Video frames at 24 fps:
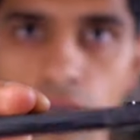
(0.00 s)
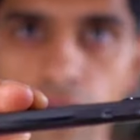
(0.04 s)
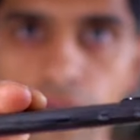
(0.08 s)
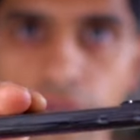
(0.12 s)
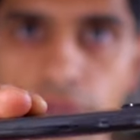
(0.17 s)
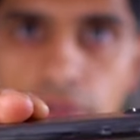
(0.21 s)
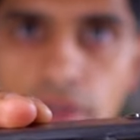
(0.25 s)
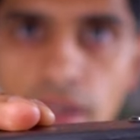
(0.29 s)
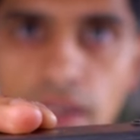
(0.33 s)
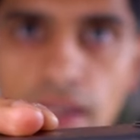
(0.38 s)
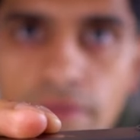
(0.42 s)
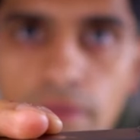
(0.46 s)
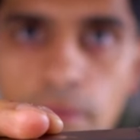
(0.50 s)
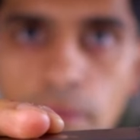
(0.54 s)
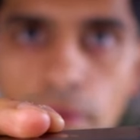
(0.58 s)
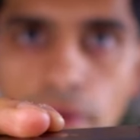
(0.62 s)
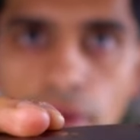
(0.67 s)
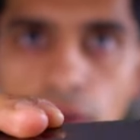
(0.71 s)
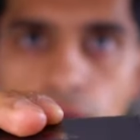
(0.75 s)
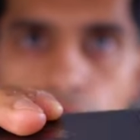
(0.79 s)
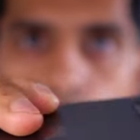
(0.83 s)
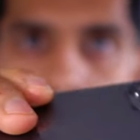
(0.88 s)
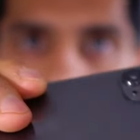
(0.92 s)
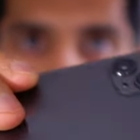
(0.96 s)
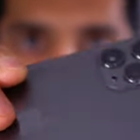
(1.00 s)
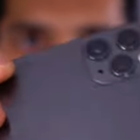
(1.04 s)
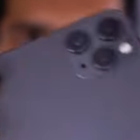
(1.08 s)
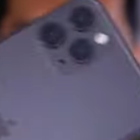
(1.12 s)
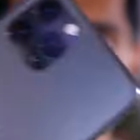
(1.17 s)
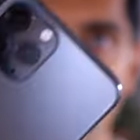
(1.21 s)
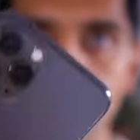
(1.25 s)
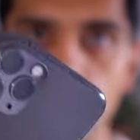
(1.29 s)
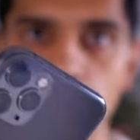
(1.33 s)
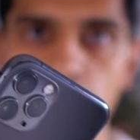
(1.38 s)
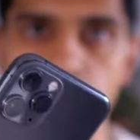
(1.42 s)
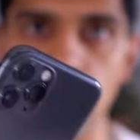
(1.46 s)
iPhone 11 Pro and
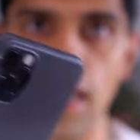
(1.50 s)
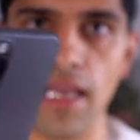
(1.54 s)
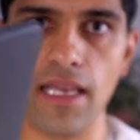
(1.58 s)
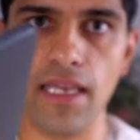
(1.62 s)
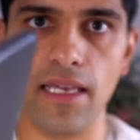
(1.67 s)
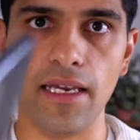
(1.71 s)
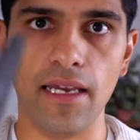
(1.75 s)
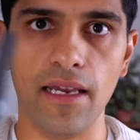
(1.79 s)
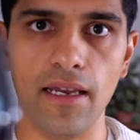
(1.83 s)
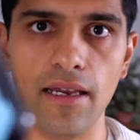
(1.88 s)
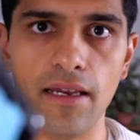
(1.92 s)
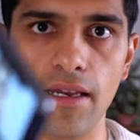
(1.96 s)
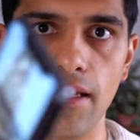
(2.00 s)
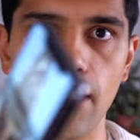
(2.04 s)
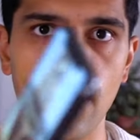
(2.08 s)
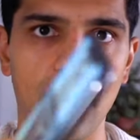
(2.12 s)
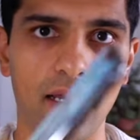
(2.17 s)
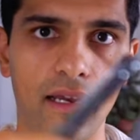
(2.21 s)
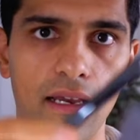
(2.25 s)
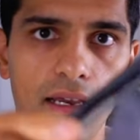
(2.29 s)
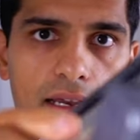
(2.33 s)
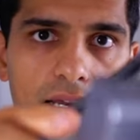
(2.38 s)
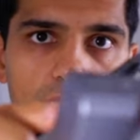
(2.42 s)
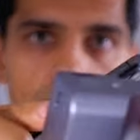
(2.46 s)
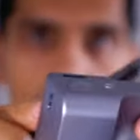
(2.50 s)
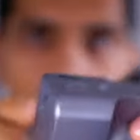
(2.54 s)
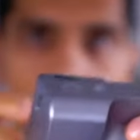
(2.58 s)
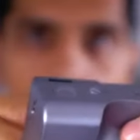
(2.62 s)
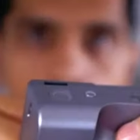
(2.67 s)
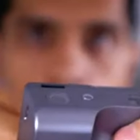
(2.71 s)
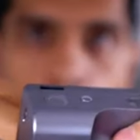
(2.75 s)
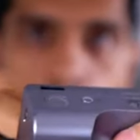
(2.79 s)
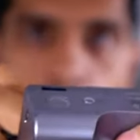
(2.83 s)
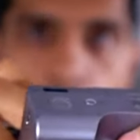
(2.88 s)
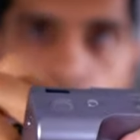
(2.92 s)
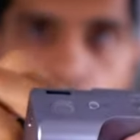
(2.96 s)
I'm gonna take it
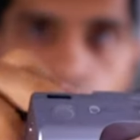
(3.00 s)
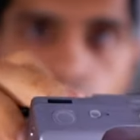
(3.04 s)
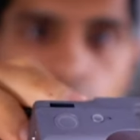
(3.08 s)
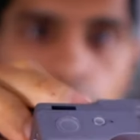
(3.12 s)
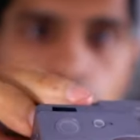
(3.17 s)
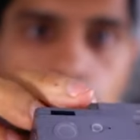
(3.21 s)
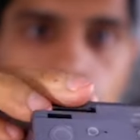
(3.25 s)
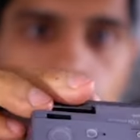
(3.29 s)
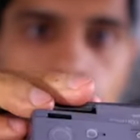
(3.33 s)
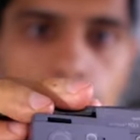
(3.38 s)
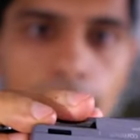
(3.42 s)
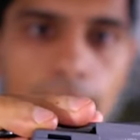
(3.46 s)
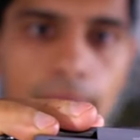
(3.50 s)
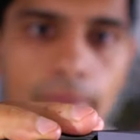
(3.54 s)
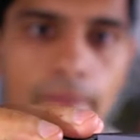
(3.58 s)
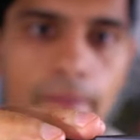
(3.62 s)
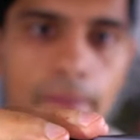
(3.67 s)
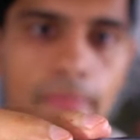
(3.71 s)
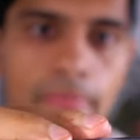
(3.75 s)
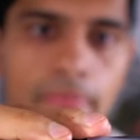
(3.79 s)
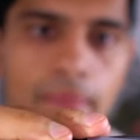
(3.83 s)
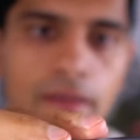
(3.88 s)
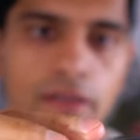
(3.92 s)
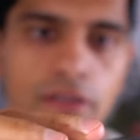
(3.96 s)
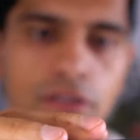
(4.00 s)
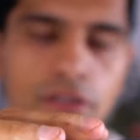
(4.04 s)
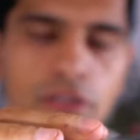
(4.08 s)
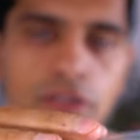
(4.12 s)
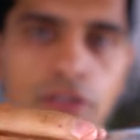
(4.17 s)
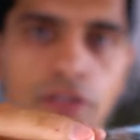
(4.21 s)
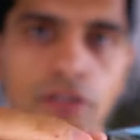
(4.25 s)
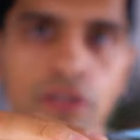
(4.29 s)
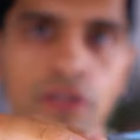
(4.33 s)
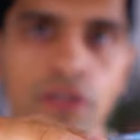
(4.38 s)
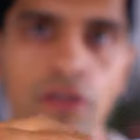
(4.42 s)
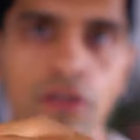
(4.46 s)
and put it
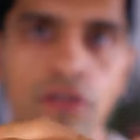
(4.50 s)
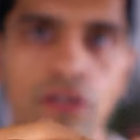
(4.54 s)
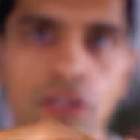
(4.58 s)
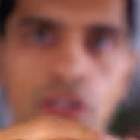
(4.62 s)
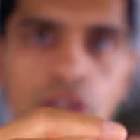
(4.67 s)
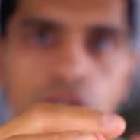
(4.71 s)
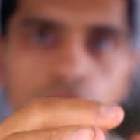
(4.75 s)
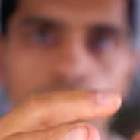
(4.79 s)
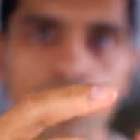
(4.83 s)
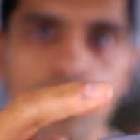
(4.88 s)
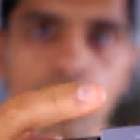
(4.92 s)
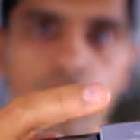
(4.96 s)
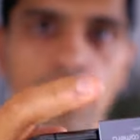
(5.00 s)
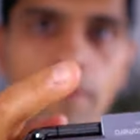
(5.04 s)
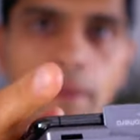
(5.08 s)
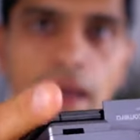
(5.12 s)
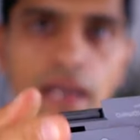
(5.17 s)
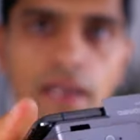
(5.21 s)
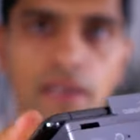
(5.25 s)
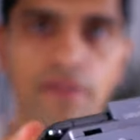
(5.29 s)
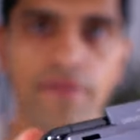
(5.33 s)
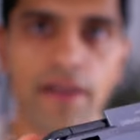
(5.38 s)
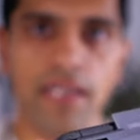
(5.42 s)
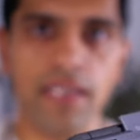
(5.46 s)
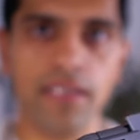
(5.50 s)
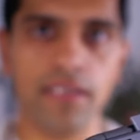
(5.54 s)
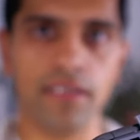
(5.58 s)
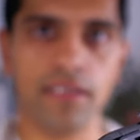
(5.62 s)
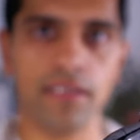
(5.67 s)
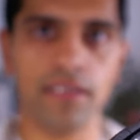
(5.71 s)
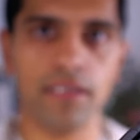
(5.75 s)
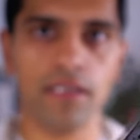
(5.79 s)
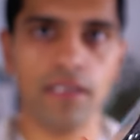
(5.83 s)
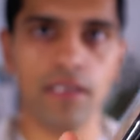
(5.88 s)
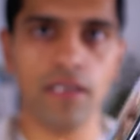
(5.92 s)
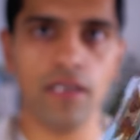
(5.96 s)
just onto the back of
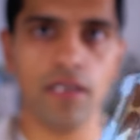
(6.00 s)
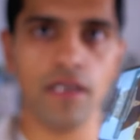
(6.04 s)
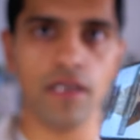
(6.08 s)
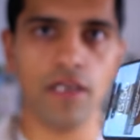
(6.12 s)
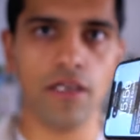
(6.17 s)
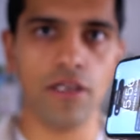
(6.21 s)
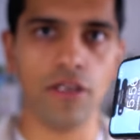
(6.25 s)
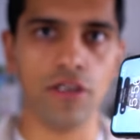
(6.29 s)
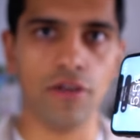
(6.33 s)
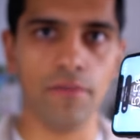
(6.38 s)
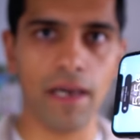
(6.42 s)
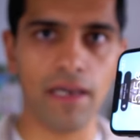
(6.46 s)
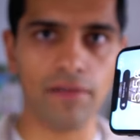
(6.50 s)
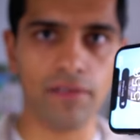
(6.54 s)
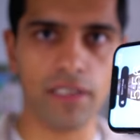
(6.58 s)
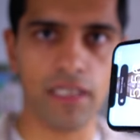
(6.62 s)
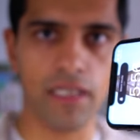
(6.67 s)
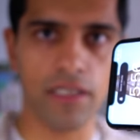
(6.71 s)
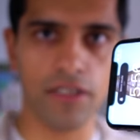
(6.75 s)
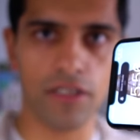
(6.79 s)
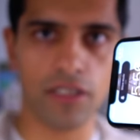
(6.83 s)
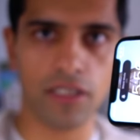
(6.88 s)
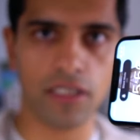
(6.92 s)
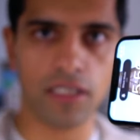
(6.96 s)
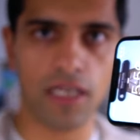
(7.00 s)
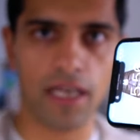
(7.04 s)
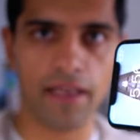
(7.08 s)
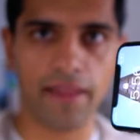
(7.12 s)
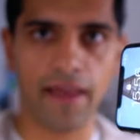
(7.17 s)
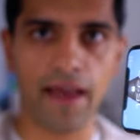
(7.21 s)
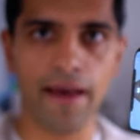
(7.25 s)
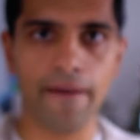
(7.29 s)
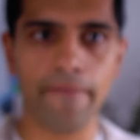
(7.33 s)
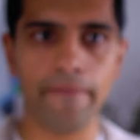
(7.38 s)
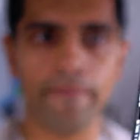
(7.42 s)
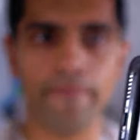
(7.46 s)
Alice. You mount it just like
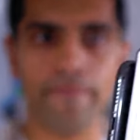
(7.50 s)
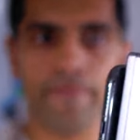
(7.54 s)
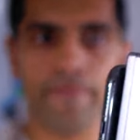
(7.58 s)
that